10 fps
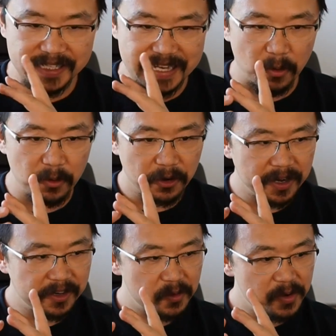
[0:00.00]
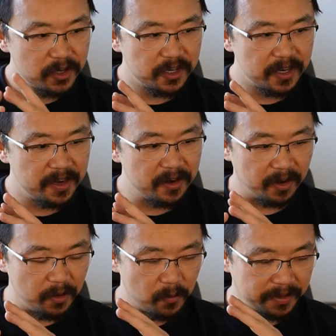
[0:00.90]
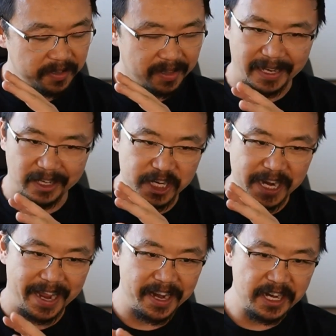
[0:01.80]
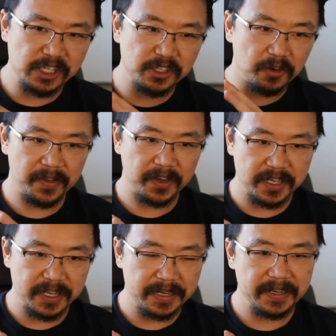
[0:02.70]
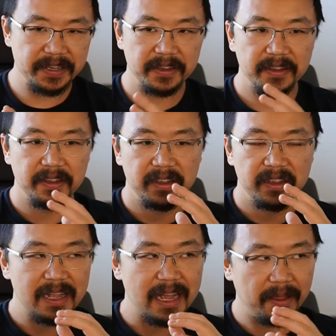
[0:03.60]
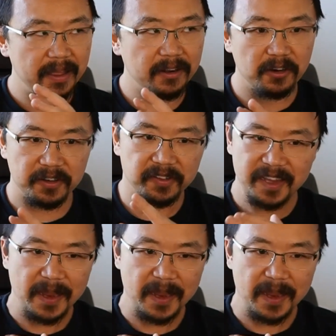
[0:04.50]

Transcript: doubt your intuition or you want to like change your vision. I think they're just